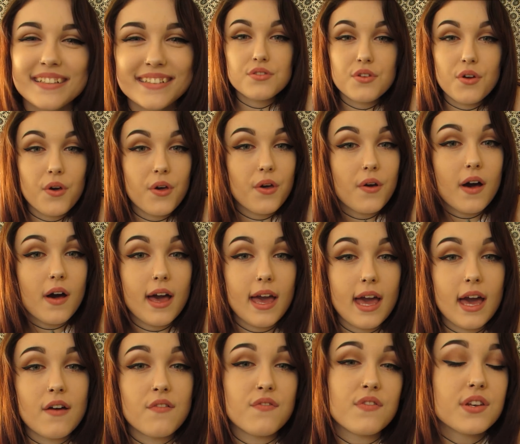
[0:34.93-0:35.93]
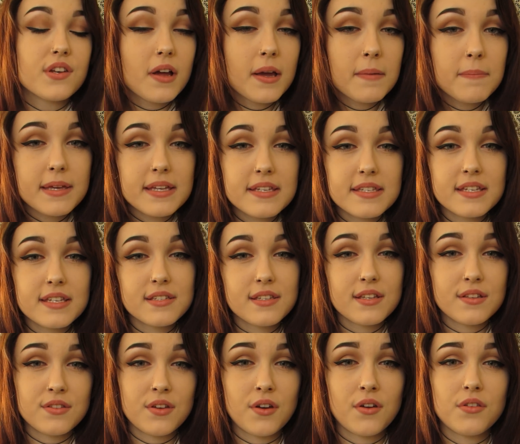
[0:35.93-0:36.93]
So I have 9 piercings
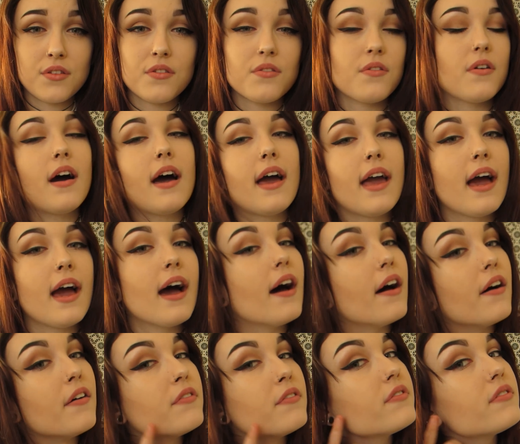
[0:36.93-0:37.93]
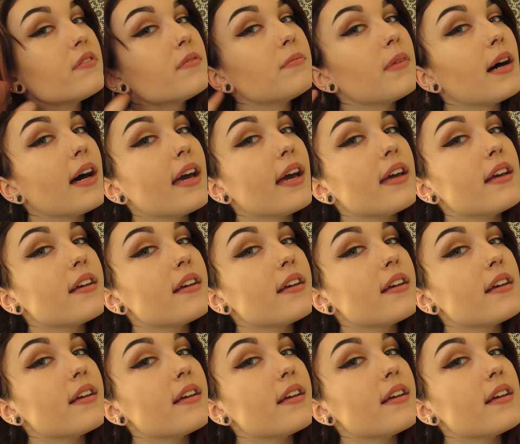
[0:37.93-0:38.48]
in total. I have my